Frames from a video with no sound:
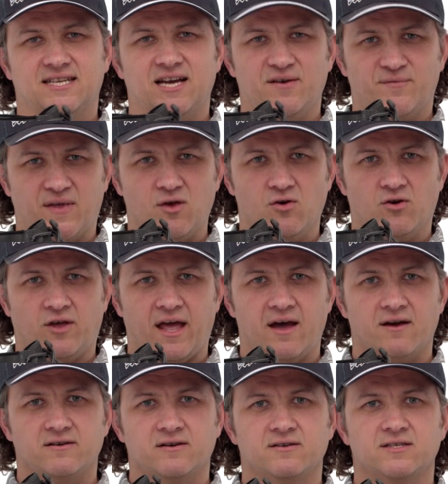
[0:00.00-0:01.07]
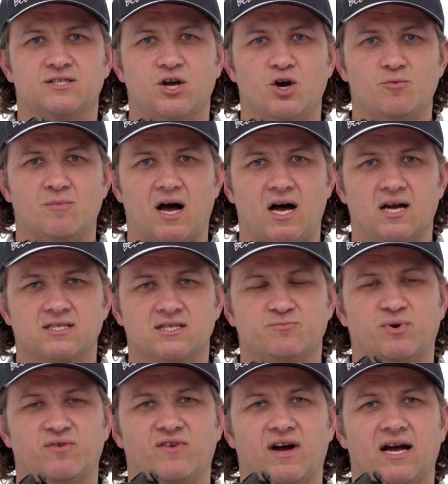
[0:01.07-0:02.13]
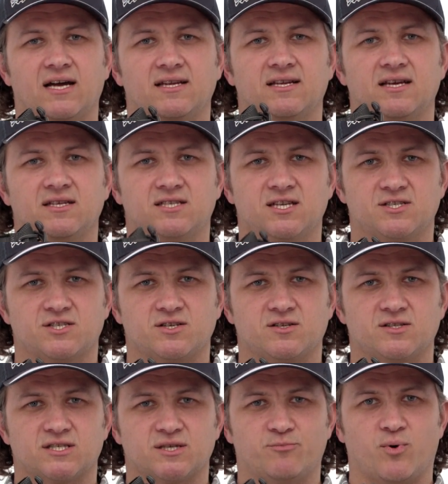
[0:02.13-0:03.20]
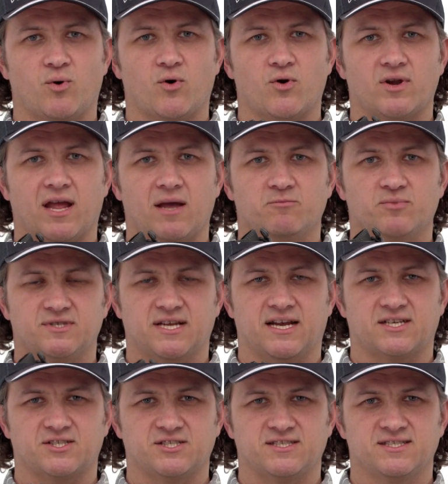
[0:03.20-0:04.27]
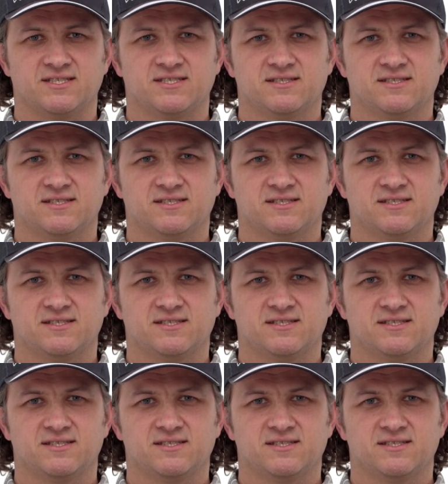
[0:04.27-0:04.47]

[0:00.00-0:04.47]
tough heel counter and toe box provide additional support and protection.